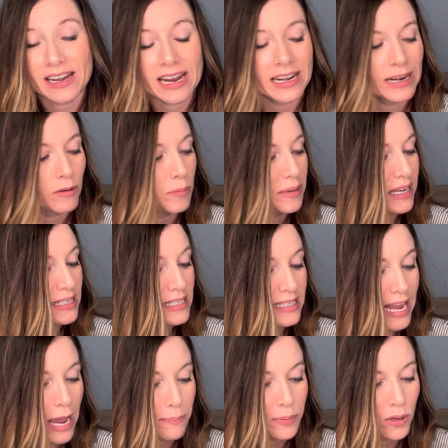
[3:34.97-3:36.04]
and it'll be a
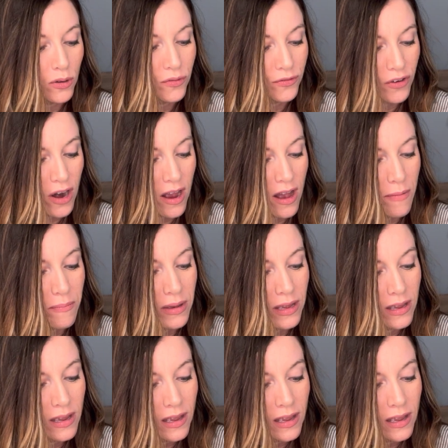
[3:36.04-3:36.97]
sample from